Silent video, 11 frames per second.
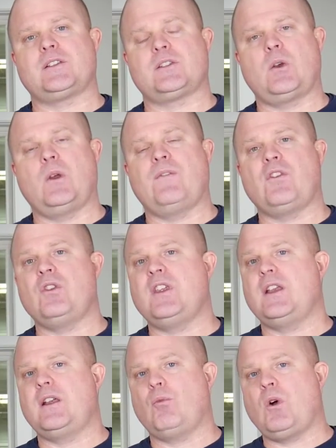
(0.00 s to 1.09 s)
So if you
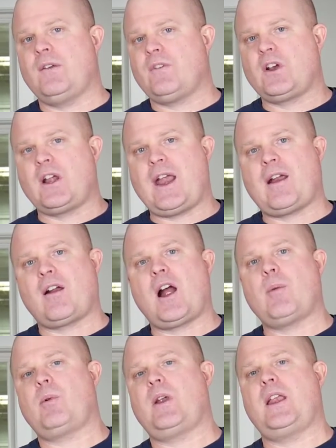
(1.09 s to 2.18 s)
need one for your air
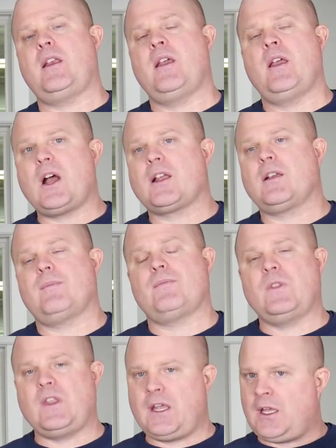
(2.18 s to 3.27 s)
operated truck,
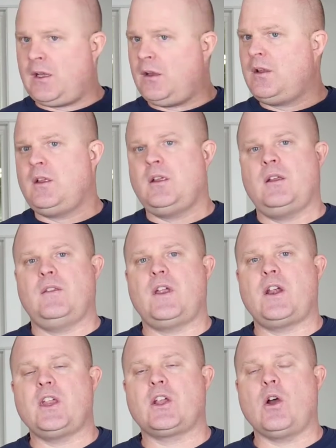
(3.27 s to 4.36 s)
then
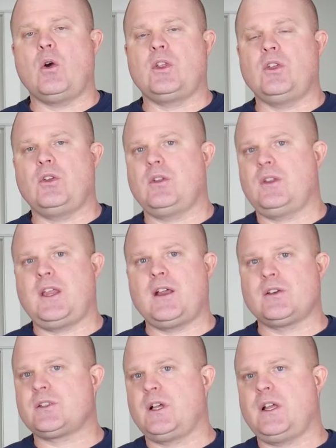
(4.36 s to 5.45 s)
there you go.
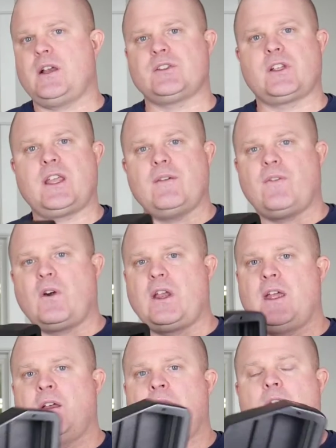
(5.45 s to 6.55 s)
Here's a kit for
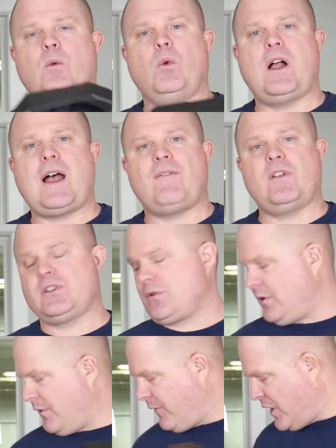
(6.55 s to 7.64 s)
you. We'll have the
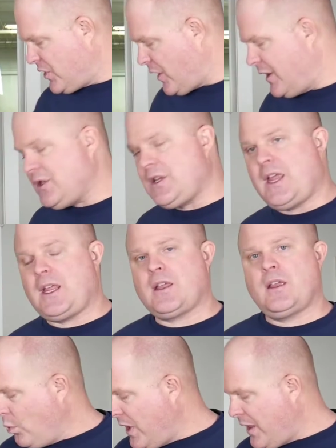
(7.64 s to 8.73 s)
fresh air intake
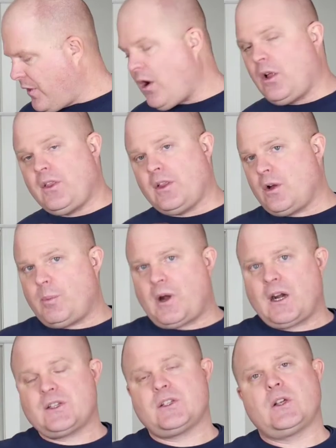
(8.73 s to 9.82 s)
with all the little
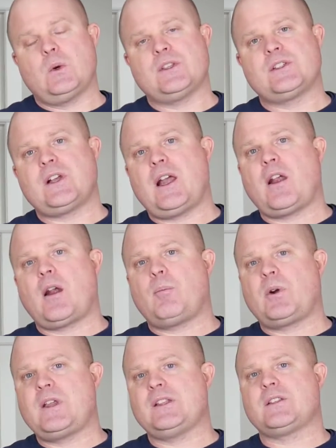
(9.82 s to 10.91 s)
parts that go inside
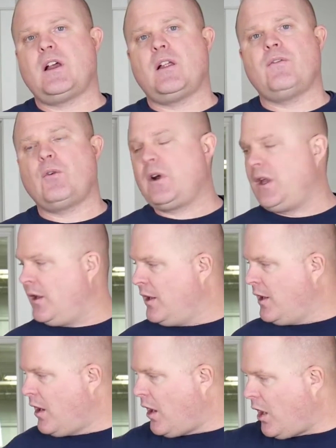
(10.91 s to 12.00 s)
pre-installed for you.
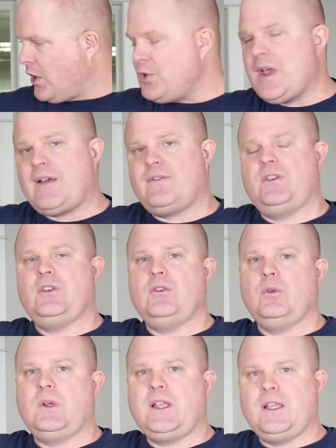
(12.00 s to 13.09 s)
All you have to
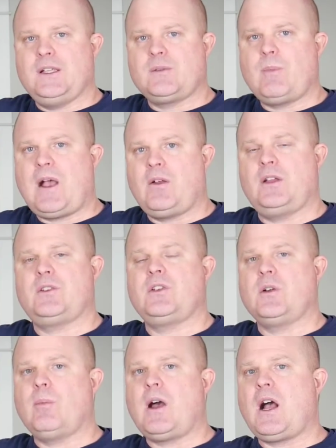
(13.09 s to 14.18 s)
do is mount it to
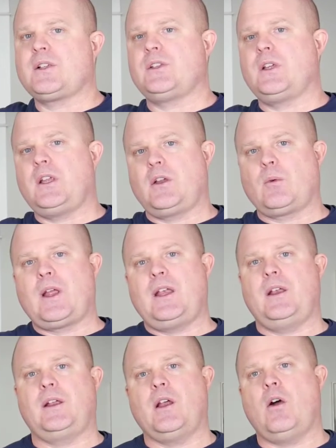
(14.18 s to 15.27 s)
your box and you're ready
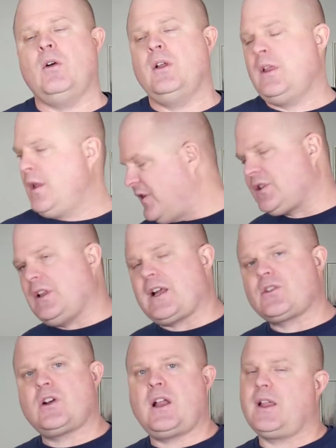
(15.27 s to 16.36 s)
to go. If it's
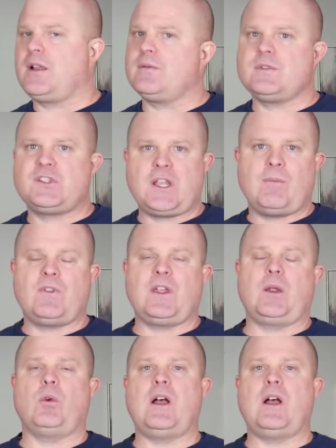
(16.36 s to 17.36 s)
electronic, same thing.